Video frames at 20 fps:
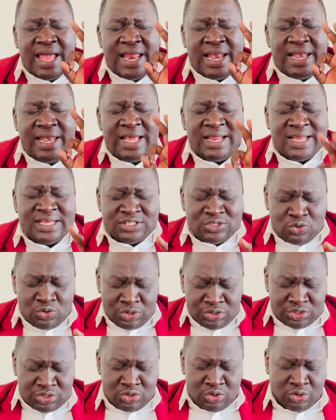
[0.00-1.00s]
Let us go
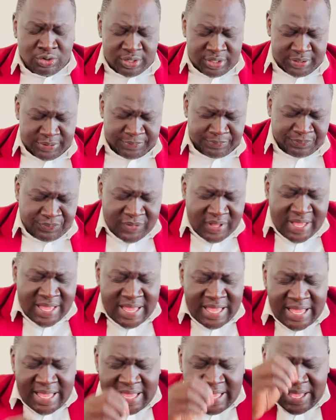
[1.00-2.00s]
slowly.
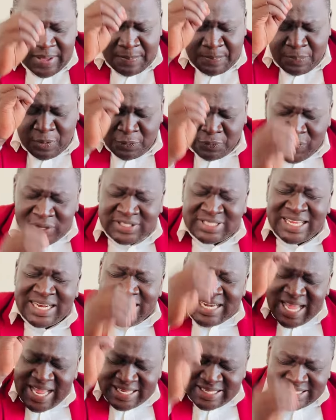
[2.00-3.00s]
Professor
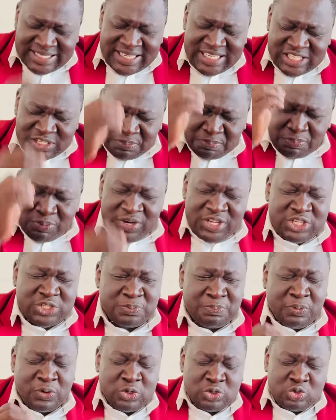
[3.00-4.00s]
Dicey's
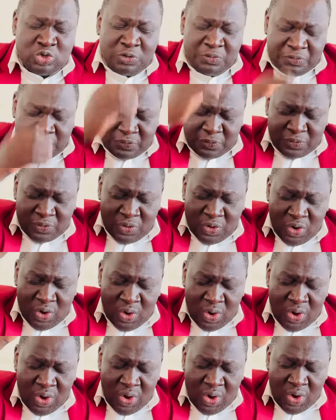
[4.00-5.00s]
principles of
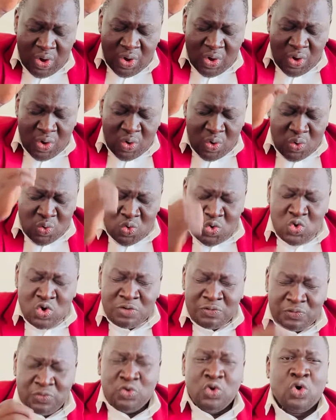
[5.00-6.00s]
rule
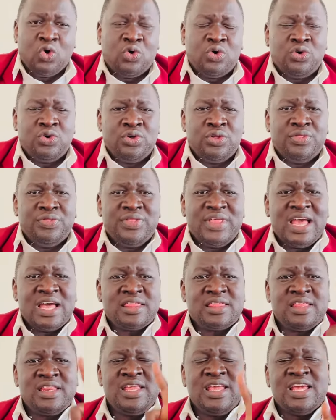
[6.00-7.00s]
of law, there are
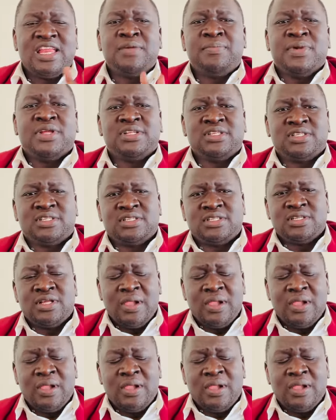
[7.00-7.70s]
three elements.